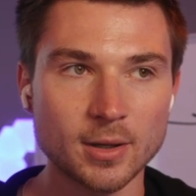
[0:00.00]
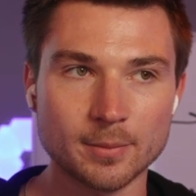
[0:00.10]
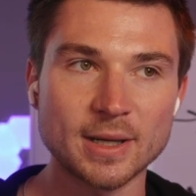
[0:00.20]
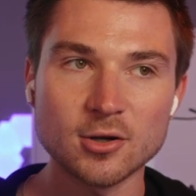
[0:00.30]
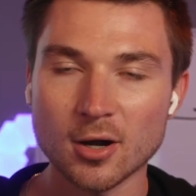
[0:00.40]

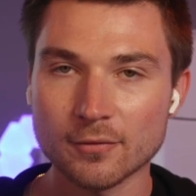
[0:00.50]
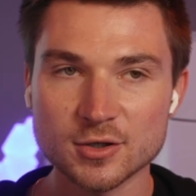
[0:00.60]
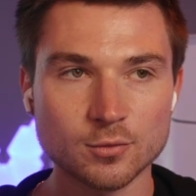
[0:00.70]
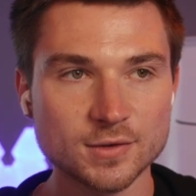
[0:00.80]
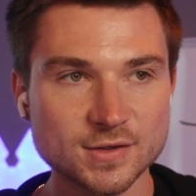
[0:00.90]
paid offers
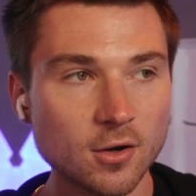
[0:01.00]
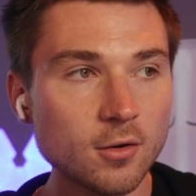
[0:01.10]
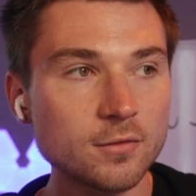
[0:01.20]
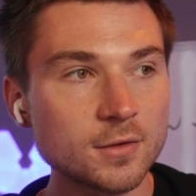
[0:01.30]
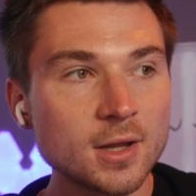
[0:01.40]
will
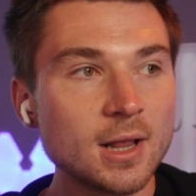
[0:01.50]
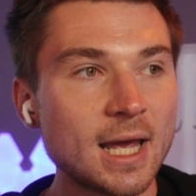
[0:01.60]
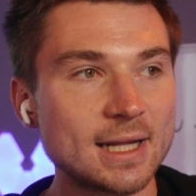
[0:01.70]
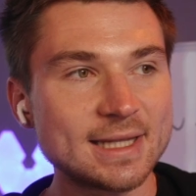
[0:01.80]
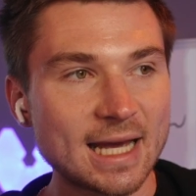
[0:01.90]
solve.
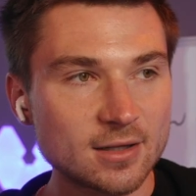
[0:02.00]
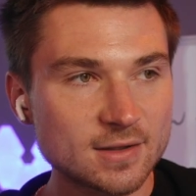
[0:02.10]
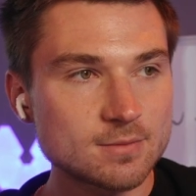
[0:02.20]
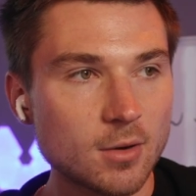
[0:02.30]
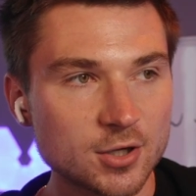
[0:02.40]
And at the end of this
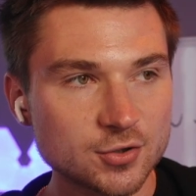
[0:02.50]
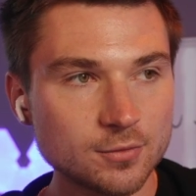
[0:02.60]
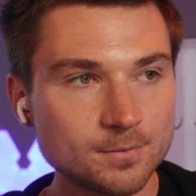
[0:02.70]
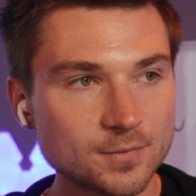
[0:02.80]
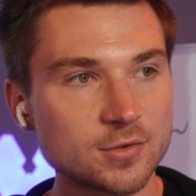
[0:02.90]
module,
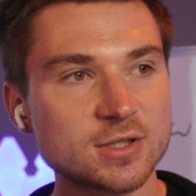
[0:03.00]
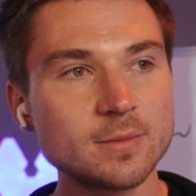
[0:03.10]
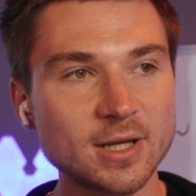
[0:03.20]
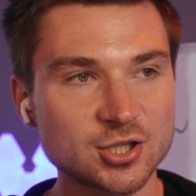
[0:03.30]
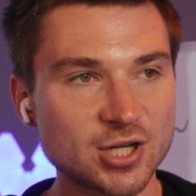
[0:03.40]
there's going to be
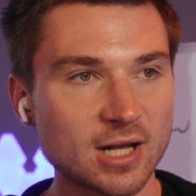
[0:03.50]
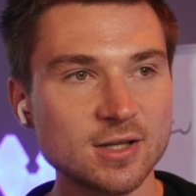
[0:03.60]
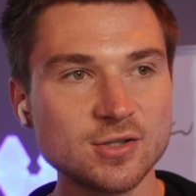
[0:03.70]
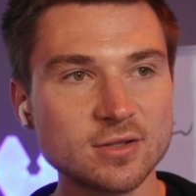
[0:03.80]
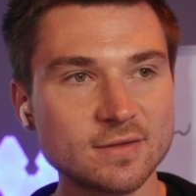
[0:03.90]
a checklist
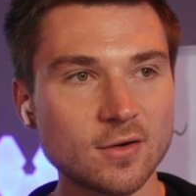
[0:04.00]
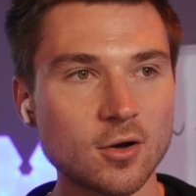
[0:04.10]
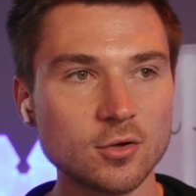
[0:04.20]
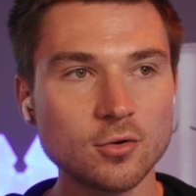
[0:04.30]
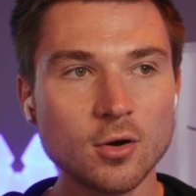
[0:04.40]
you can
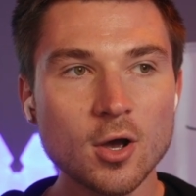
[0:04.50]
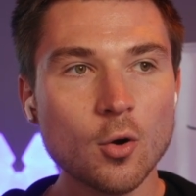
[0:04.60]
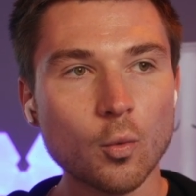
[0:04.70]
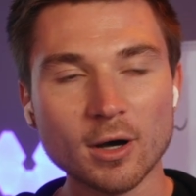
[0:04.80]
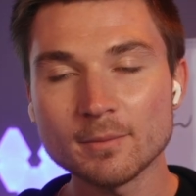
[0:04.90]
follow
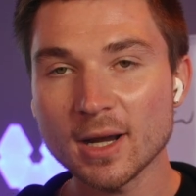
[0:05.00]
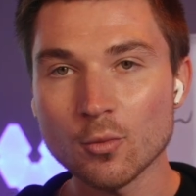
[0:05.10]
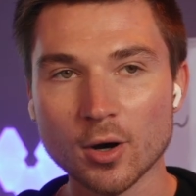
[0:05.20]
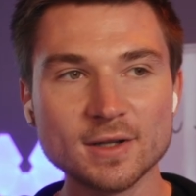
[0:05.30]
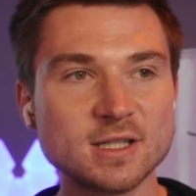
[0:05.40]
one by
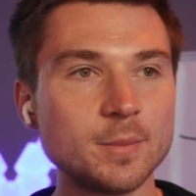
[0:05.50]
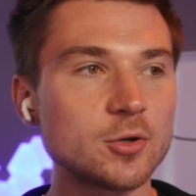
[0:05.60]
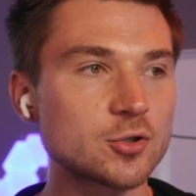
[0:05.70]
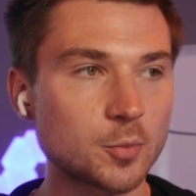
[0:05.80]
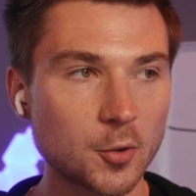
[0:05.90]
one to build
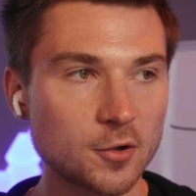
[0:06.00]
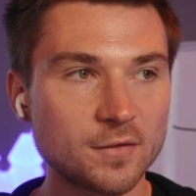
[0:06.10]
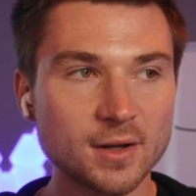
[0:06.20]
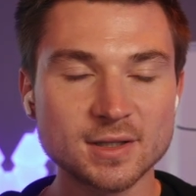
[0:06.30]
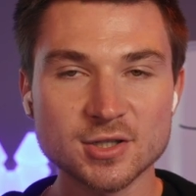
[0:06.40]
your
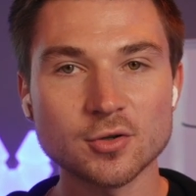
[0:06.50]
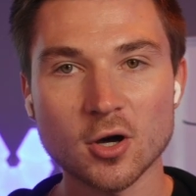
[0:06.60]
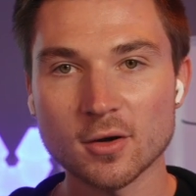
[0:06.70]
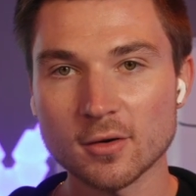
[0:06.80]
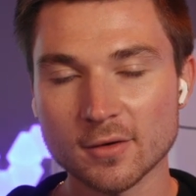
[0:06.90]
perfect digital
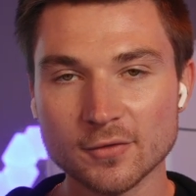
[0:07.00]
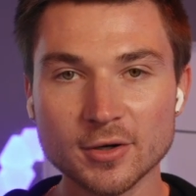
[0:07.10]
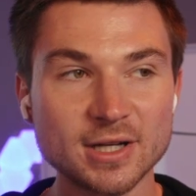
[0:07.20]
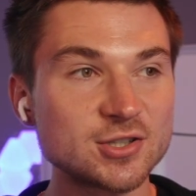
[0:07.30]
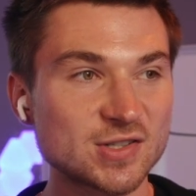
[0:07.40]
offer
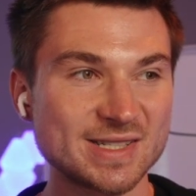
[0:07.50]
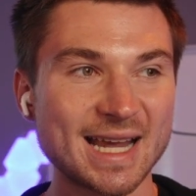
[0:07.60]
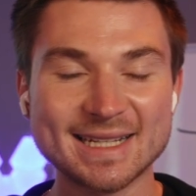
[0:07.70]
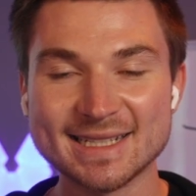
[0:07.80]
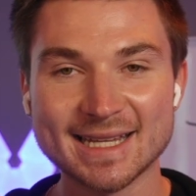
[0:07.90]
in just
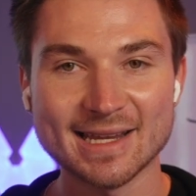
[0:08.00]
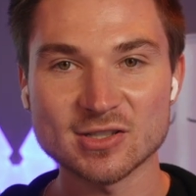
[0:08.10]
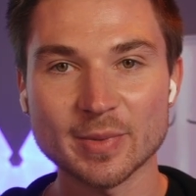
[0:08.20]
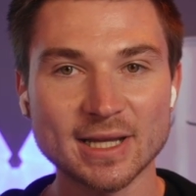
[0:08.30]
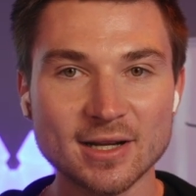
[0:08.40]
90 days. So
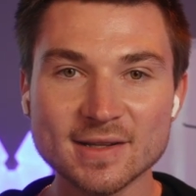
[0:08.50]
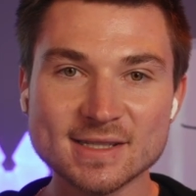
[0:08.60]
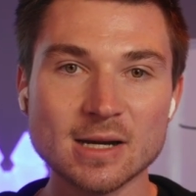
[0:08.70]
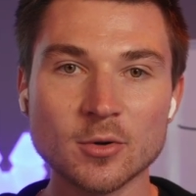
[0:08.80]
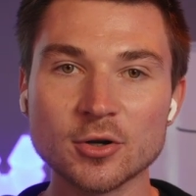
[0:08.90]
by the end of the
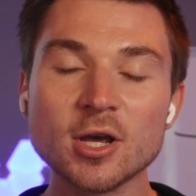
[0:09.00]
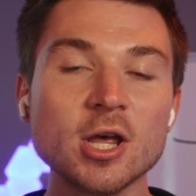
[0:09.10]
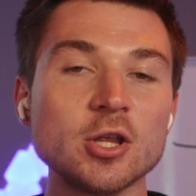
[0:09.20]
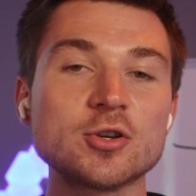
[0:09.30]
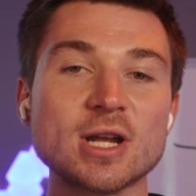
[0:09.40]
summer,
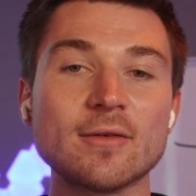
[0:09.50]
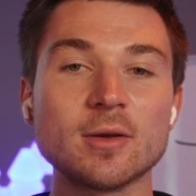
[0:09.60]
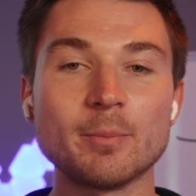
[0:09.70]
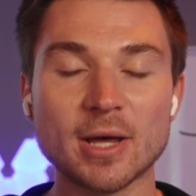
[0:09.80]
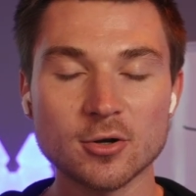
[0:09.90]
you should have a better